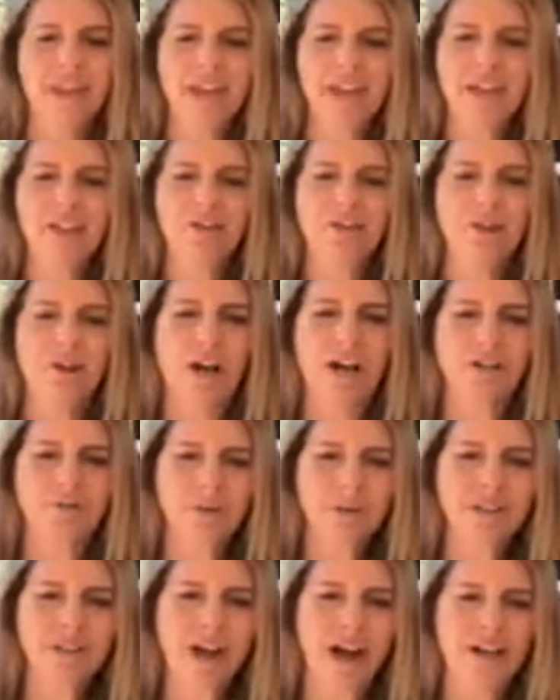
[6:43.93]
So as we
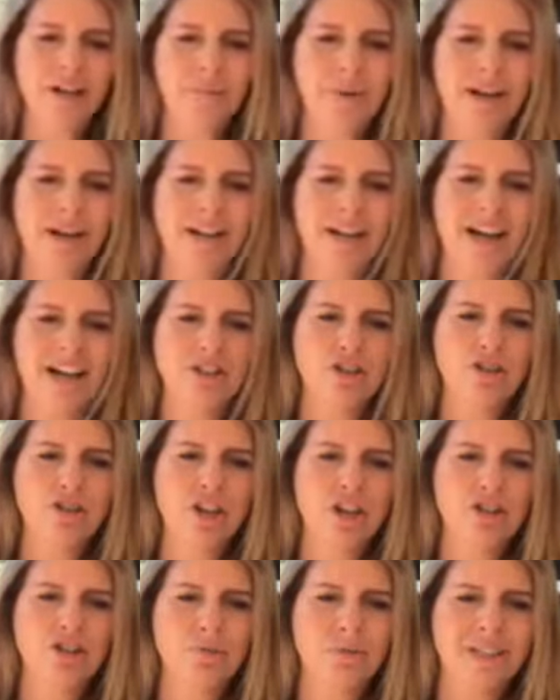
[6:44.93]
talked about God's
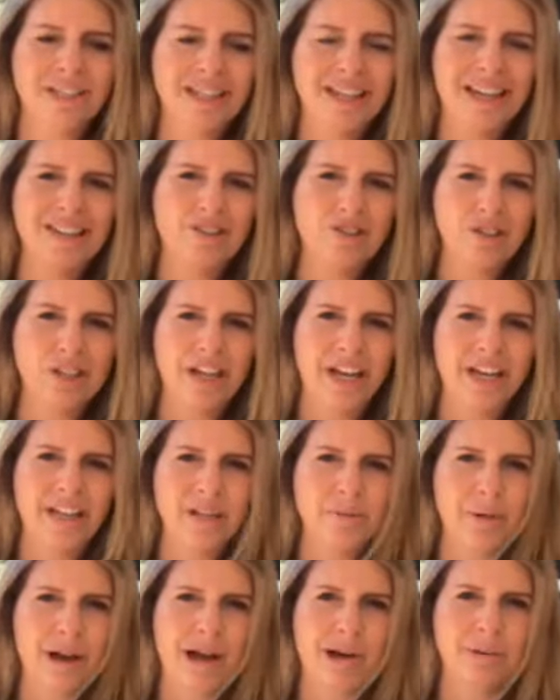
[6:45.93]
judgment yesterday in the
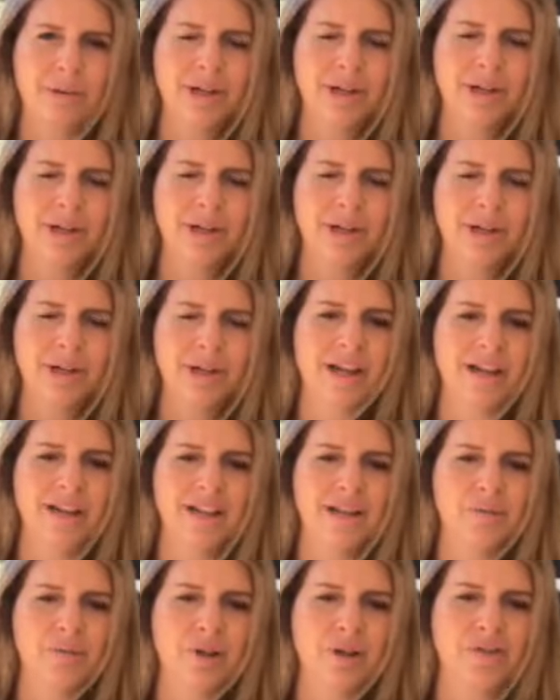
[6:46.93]
Bible and in
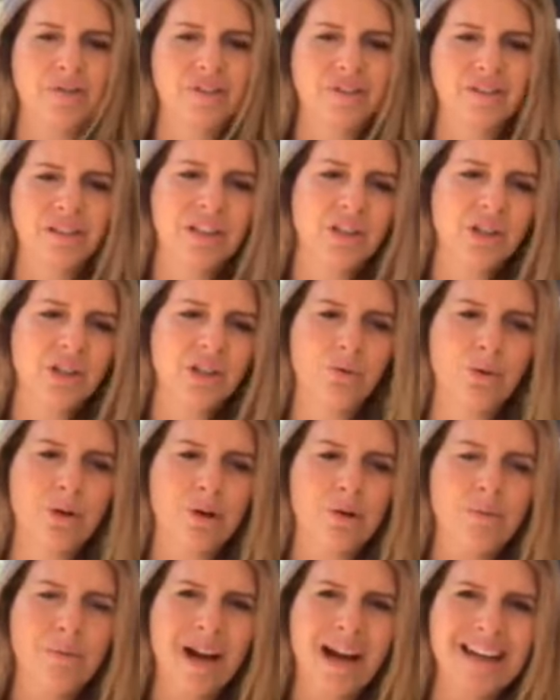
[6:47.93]
the book of Ezekiel, we are
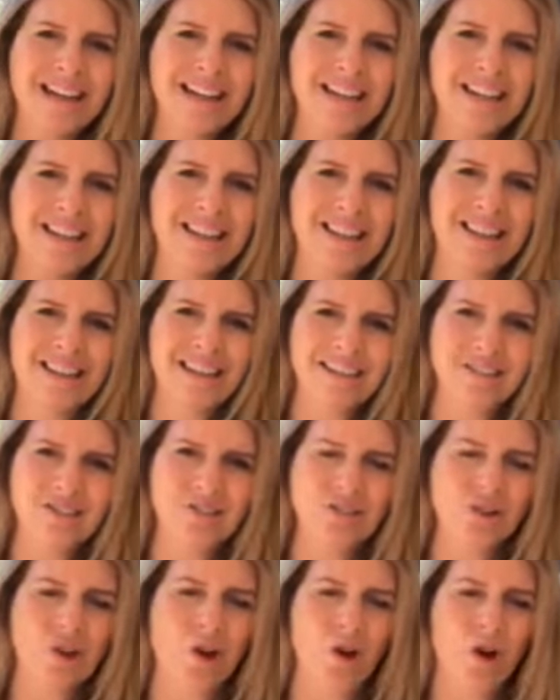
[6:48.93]
reminded in this
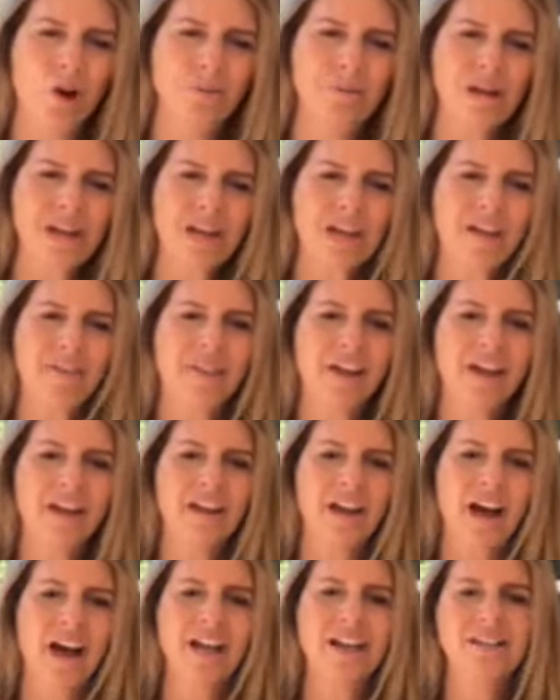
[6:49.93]
psalm that
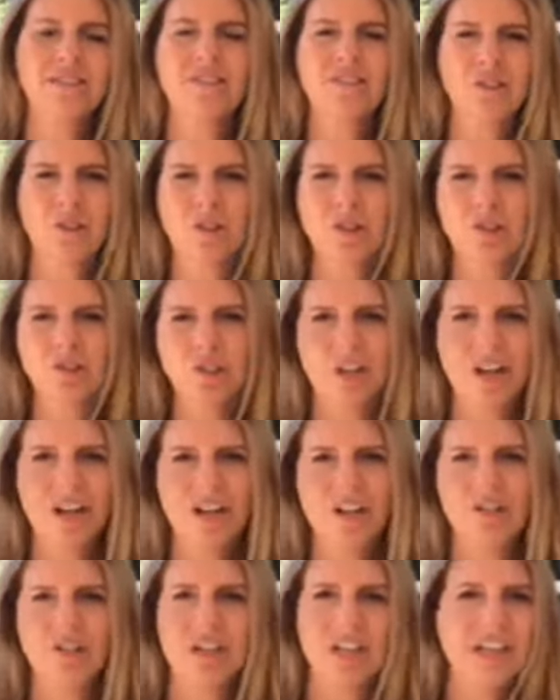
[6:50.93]
God is still the
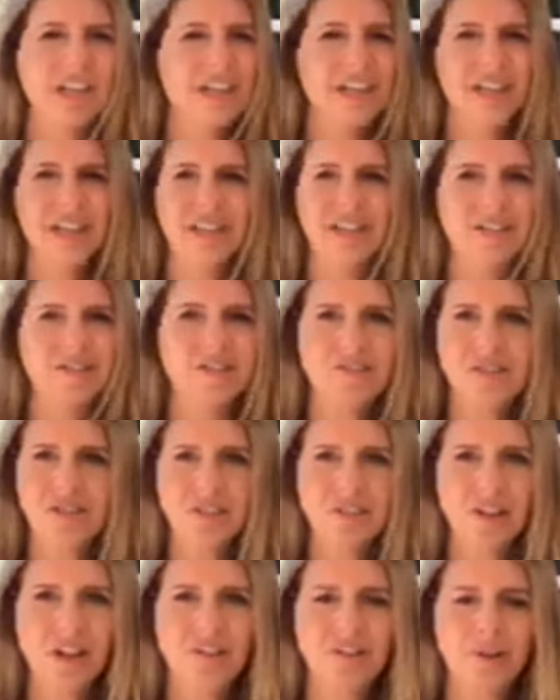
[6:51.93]
judge. He is
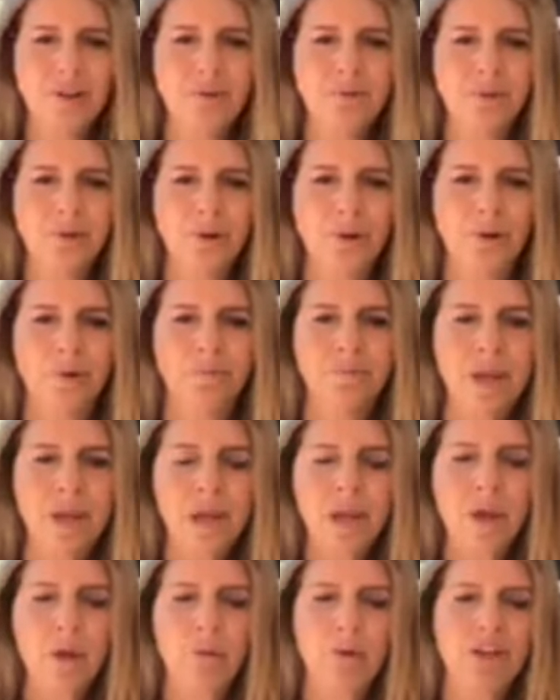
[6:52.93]
still on the throne.
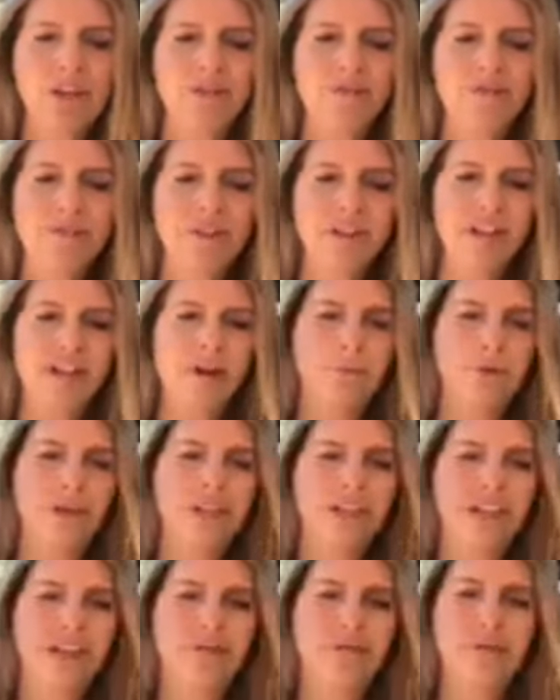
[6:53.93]
We can feel like we
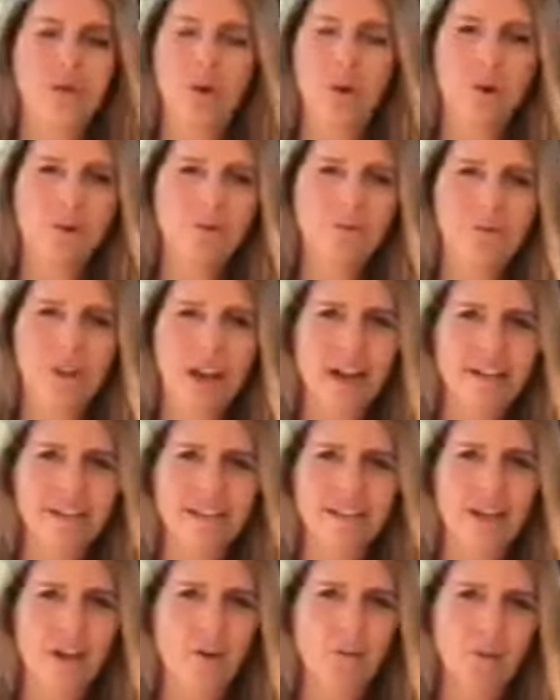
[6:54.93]
can have no effect
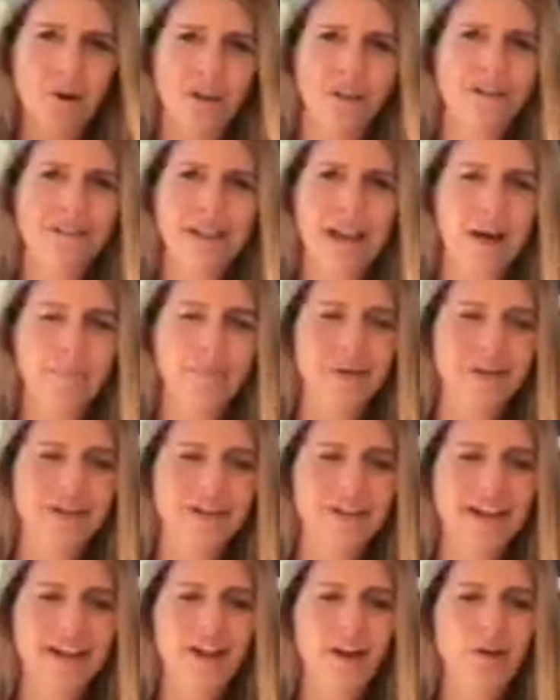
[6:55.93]
on what is
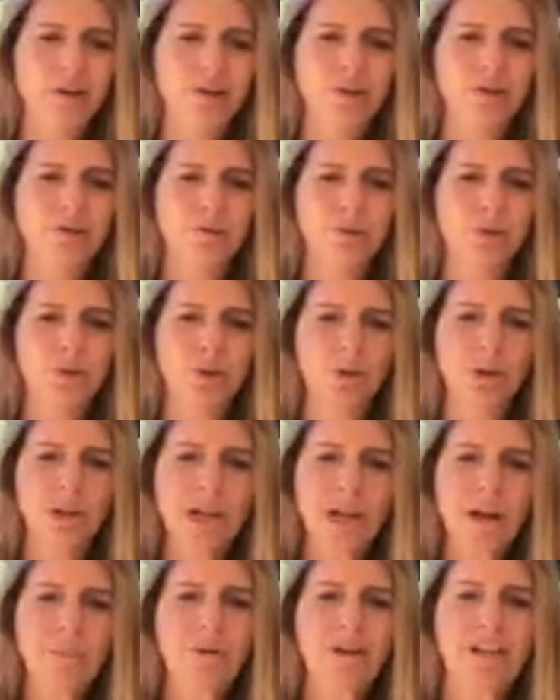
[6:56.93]
happening now in this world,
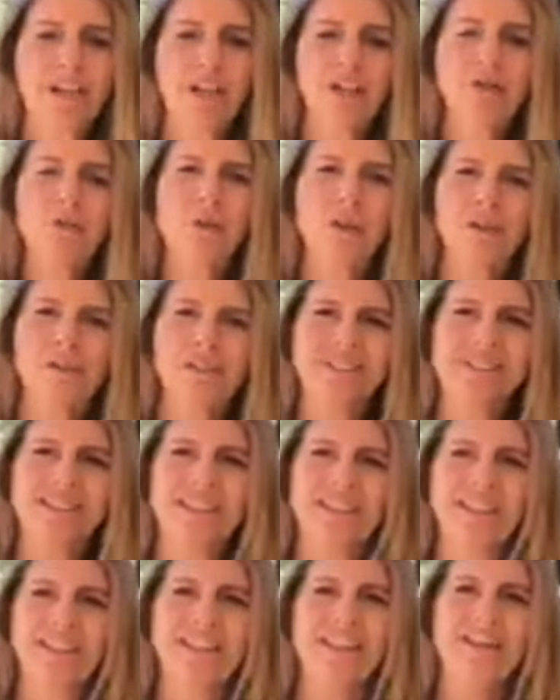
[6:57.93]
but each one of us
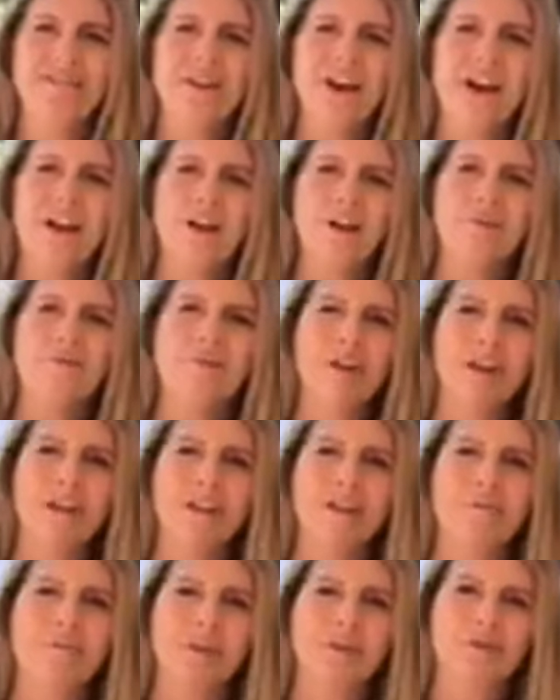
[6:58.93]
can live out our faith
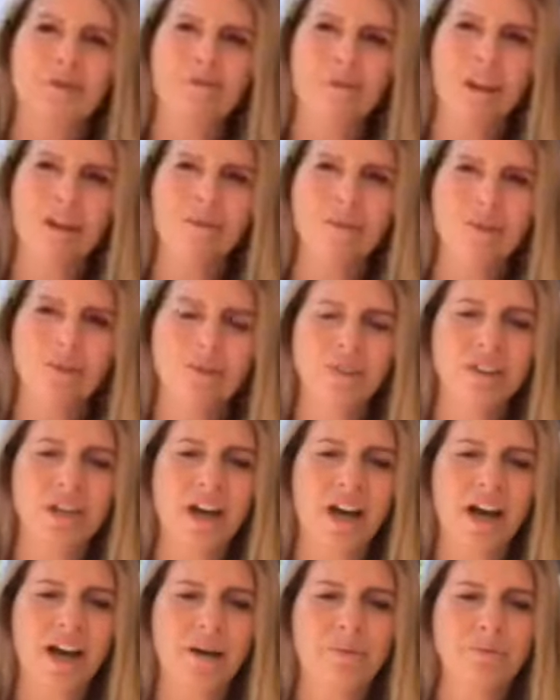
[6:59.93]
and be faithful to
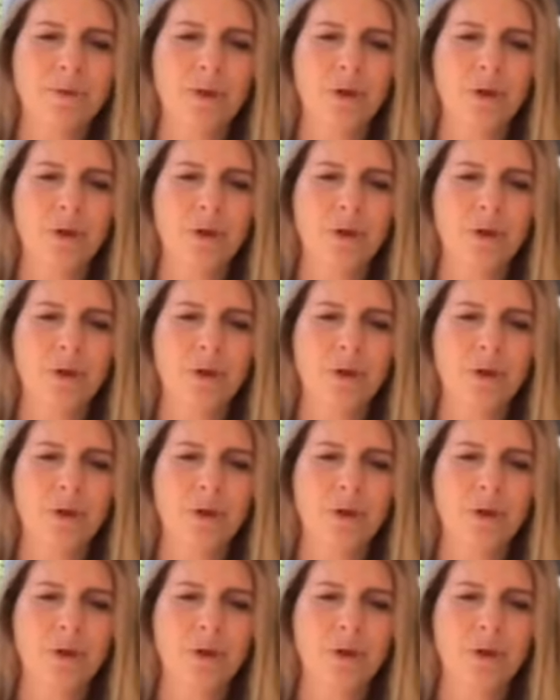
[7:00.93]
God and be